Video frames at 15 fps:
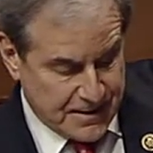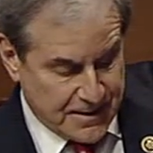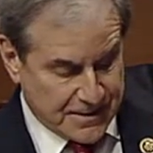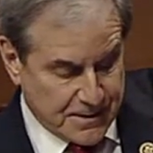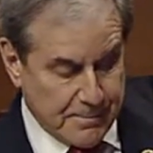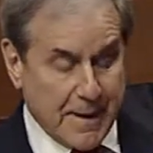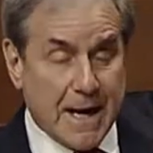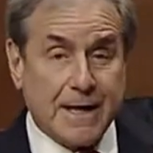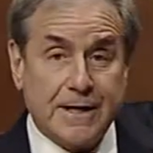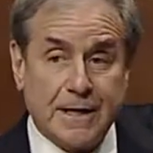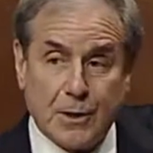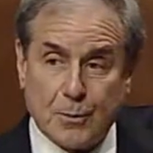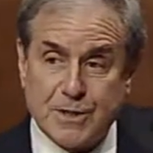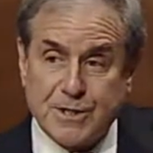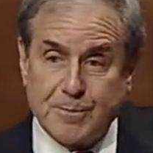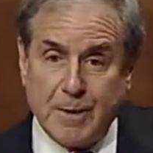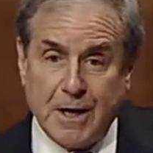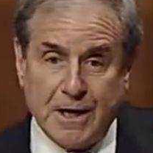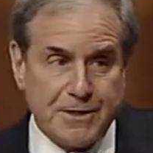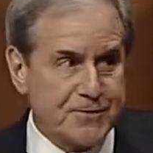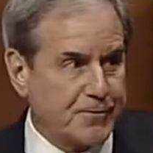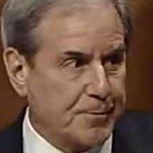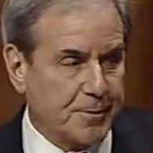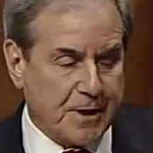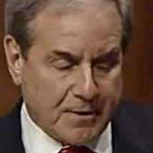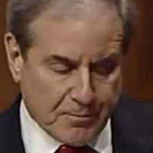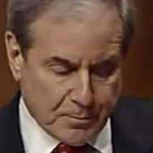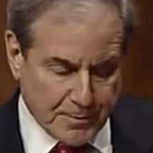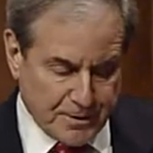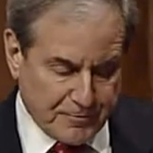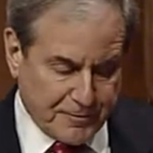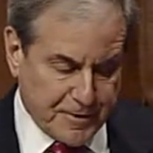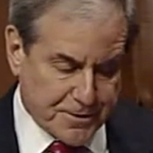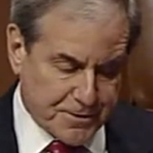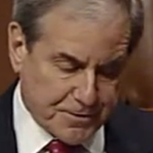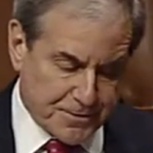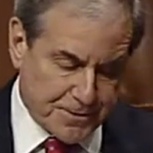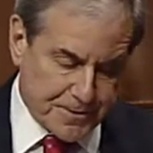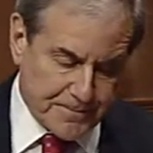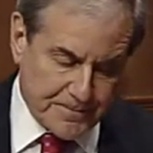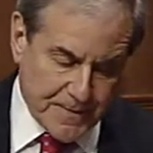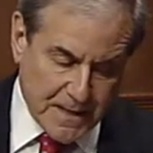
demanding a response from government officials.